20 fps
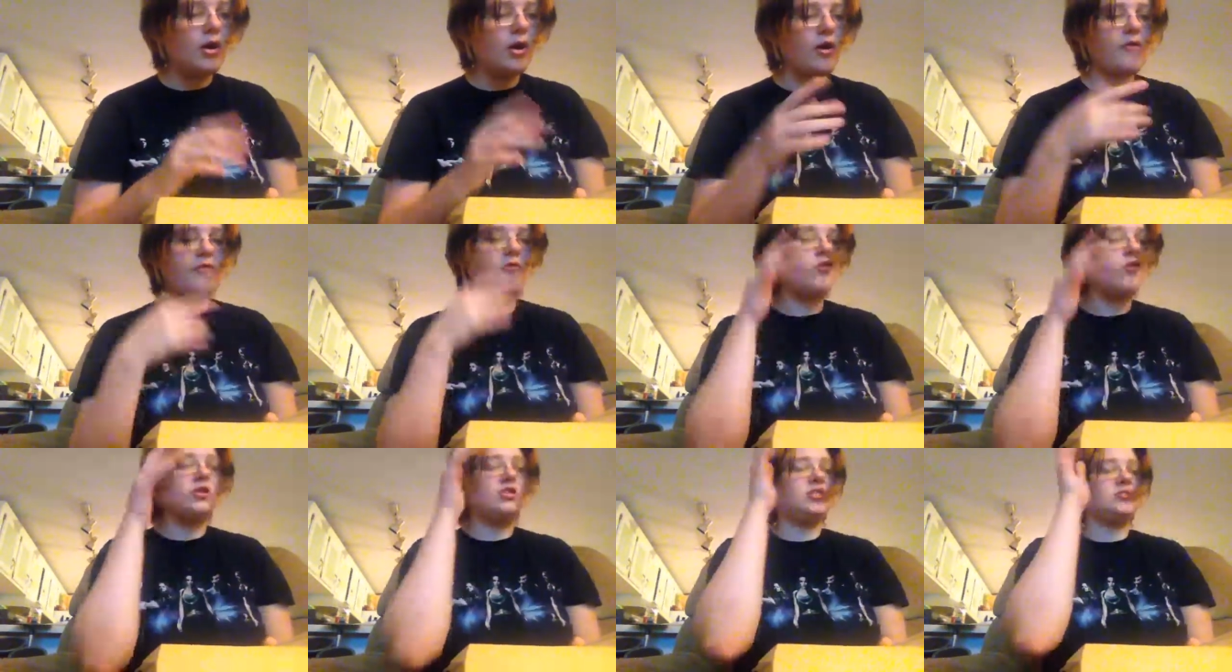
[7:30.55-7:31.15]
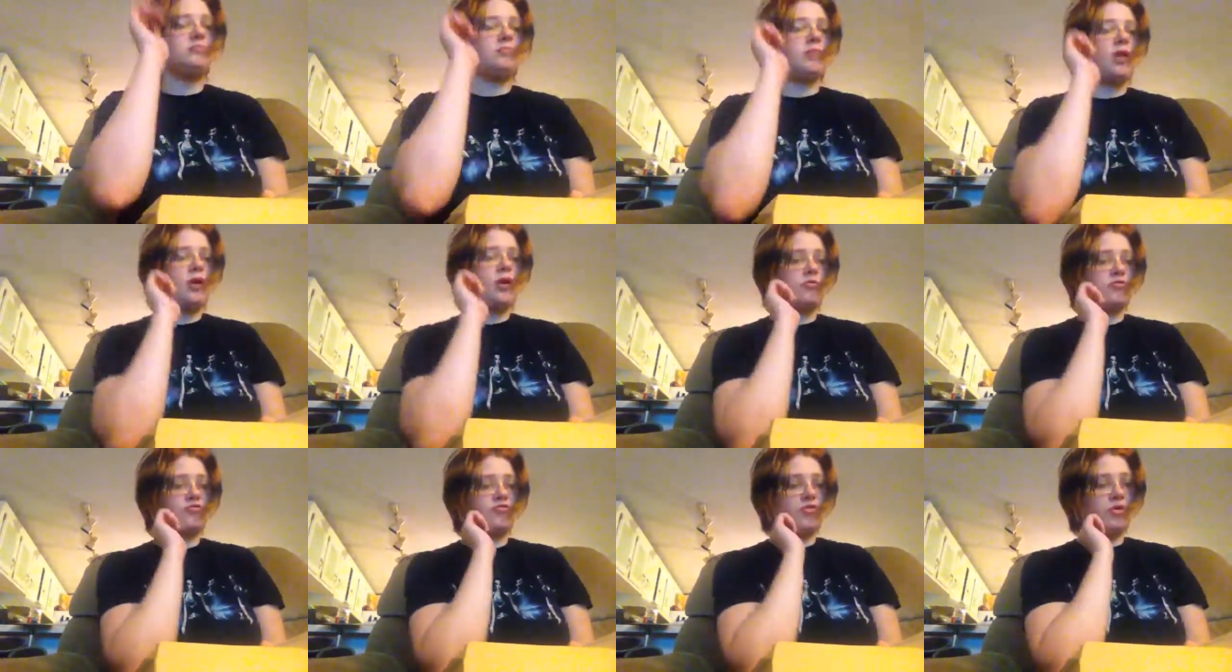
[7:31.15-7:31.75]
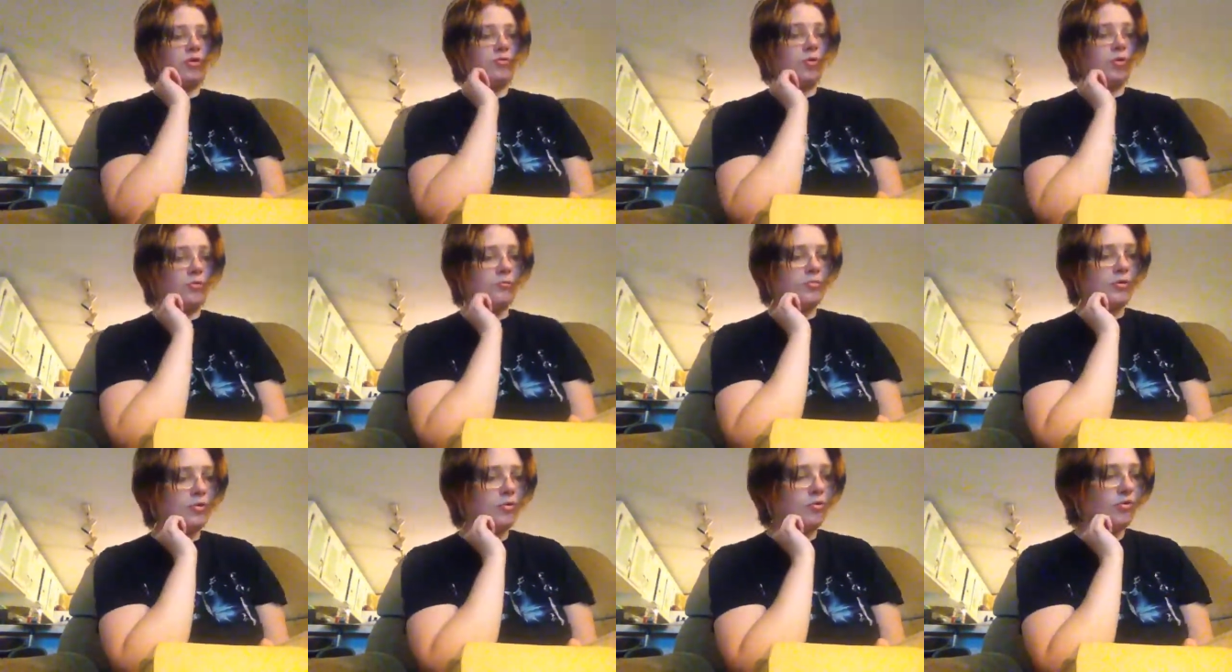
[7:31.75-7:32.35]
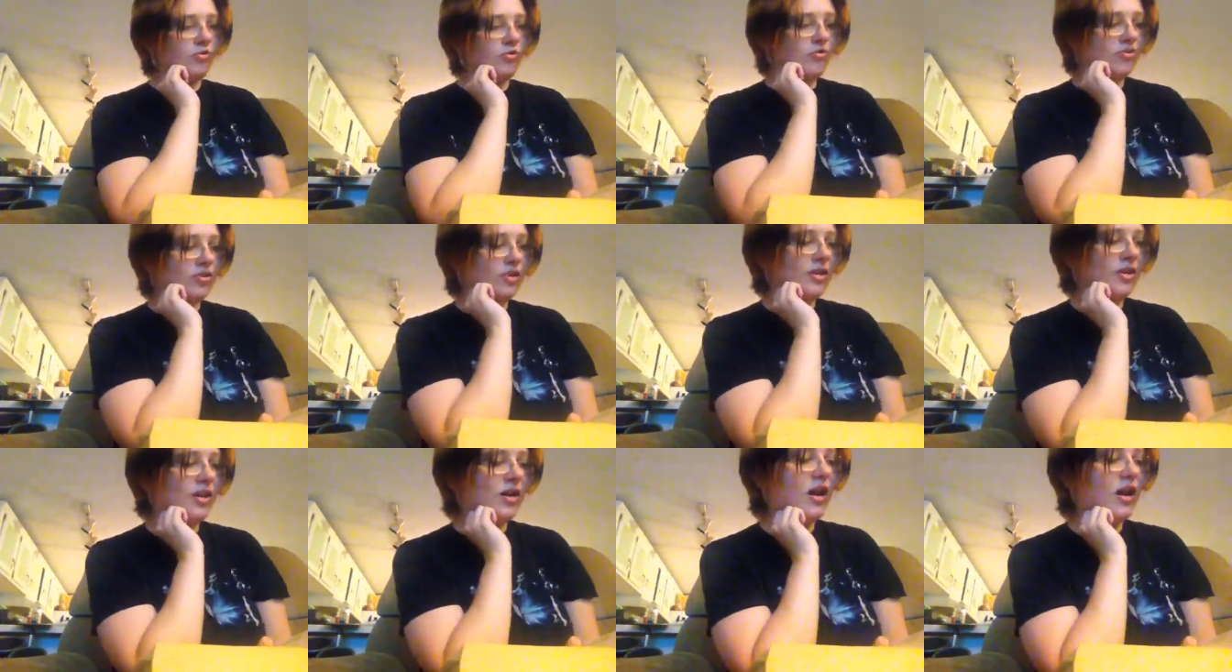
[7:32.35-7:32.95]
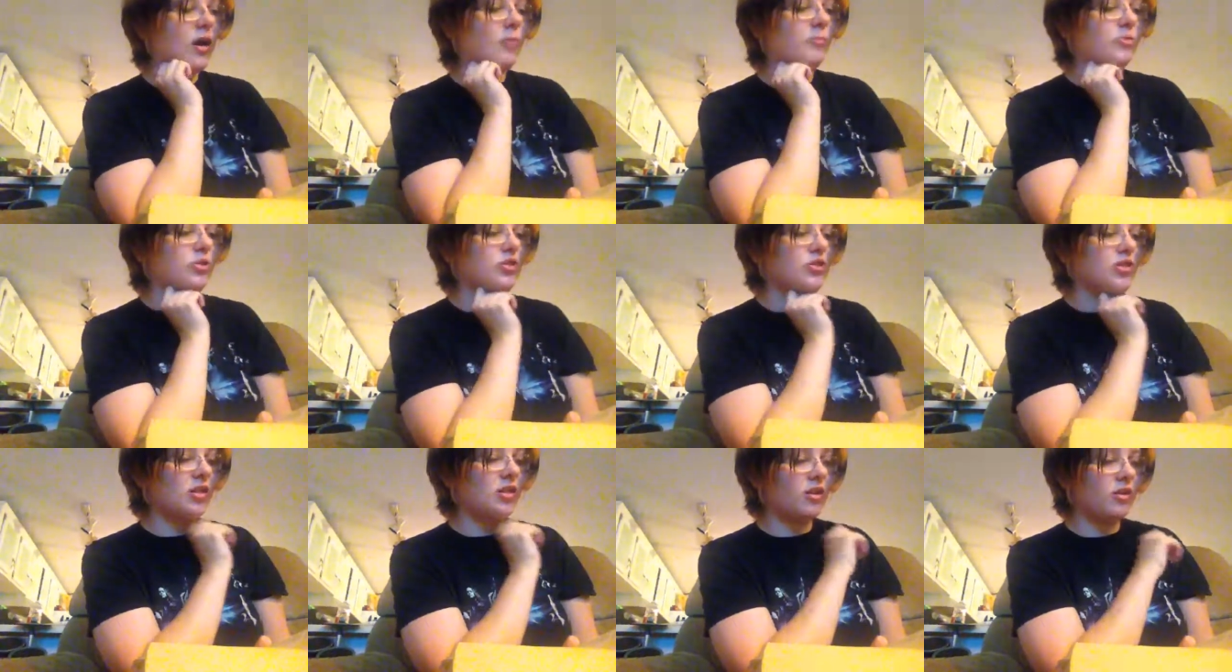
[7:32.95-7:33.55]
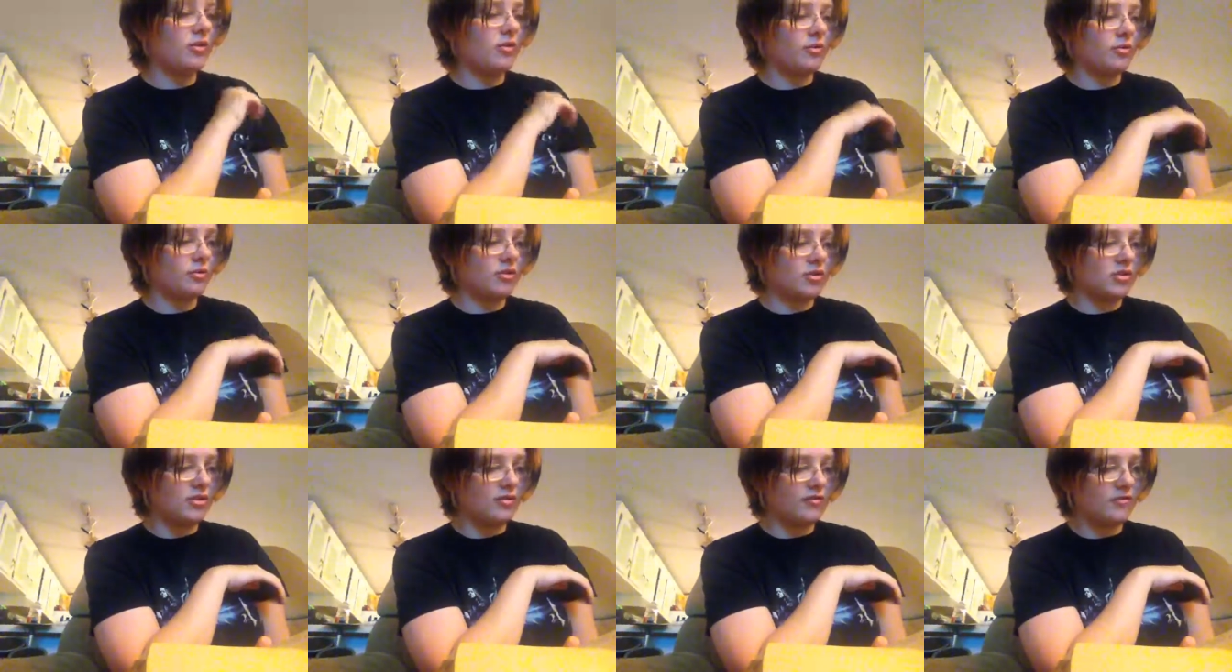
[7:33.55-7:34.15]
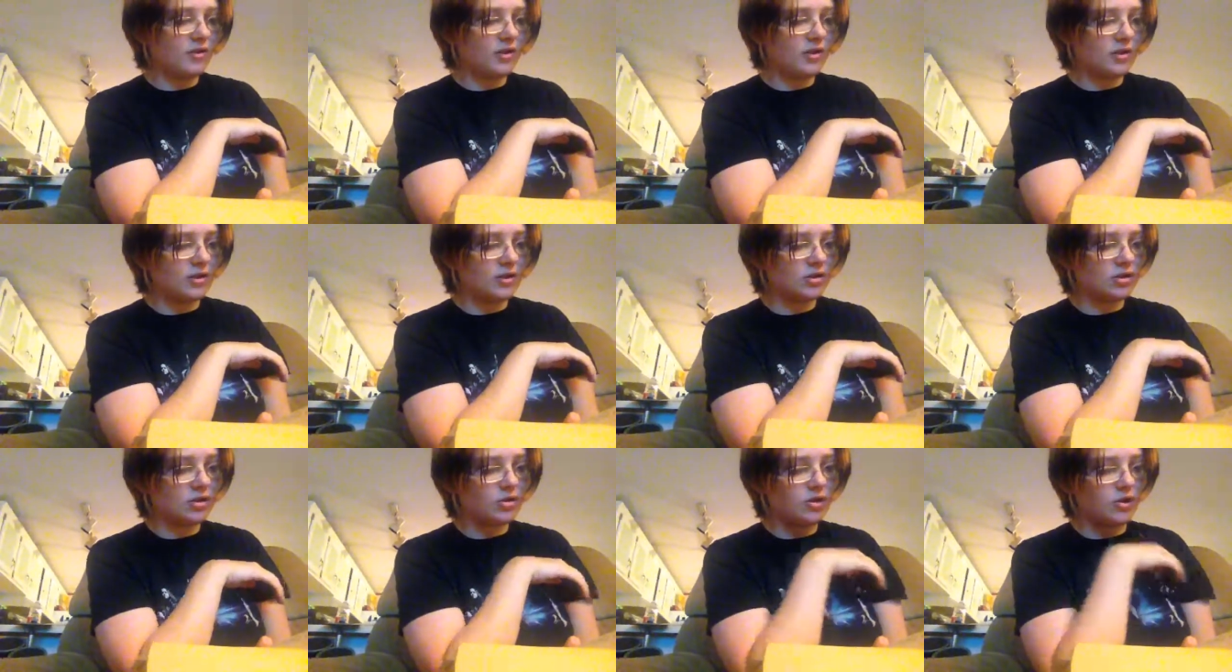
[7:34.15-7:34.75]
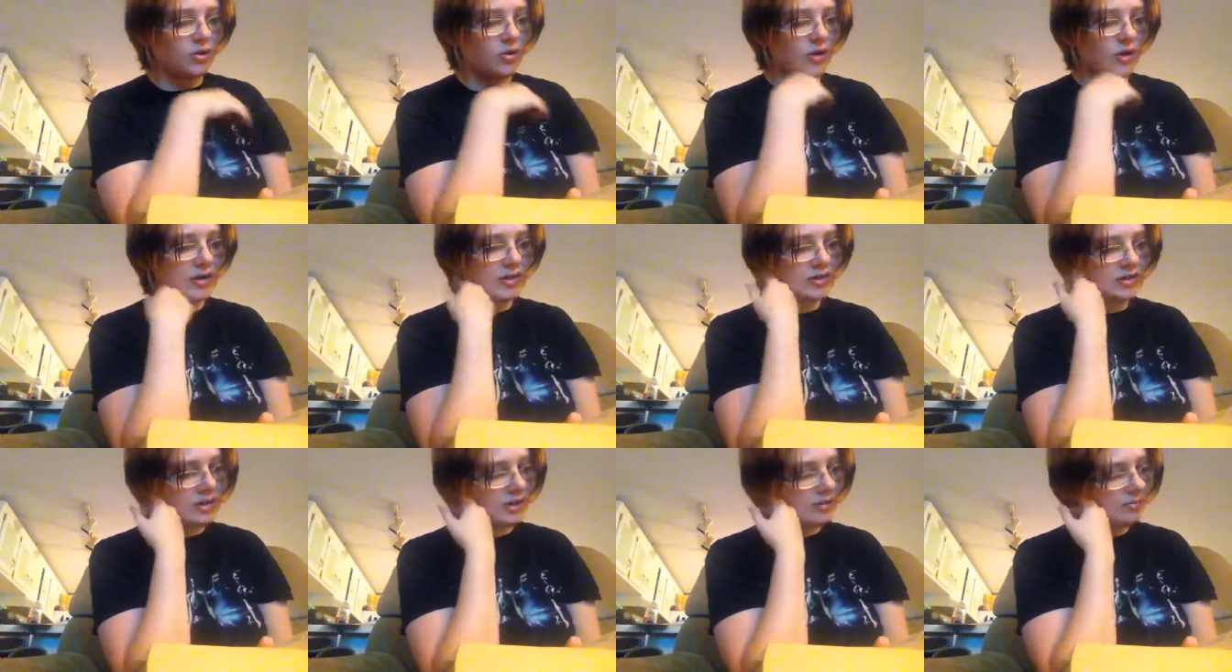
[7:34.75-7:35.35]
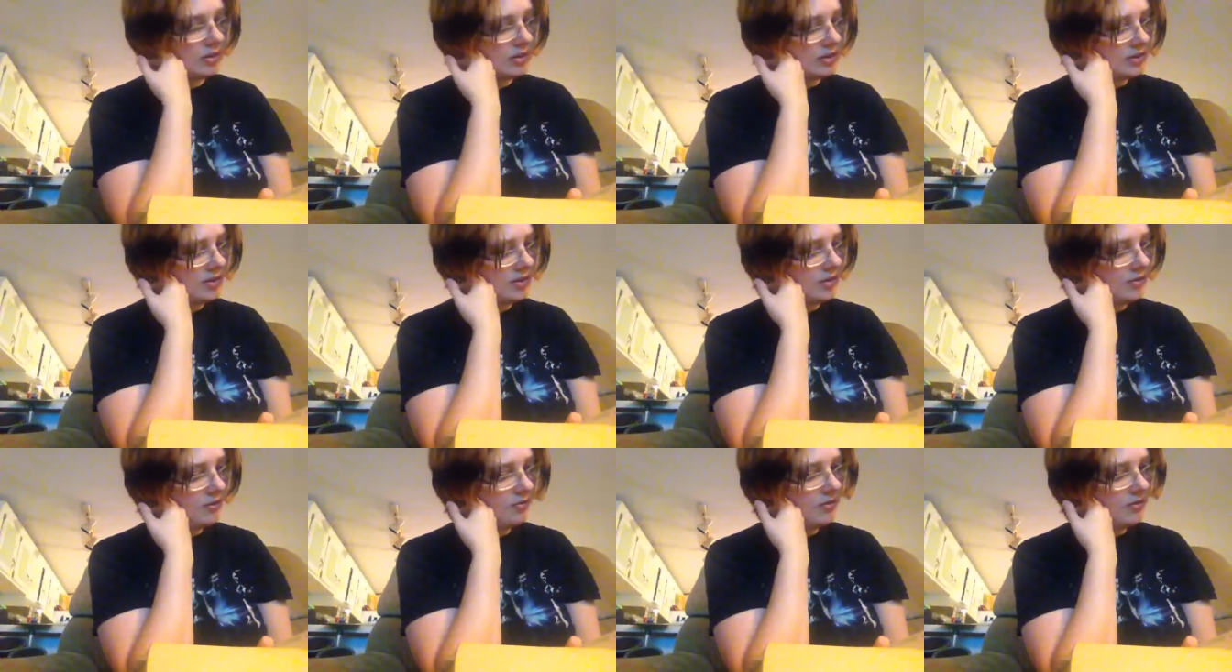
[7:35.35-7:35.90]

Of course, I was far more beautiful and accomplished than the other girls in the village, though I say it myself,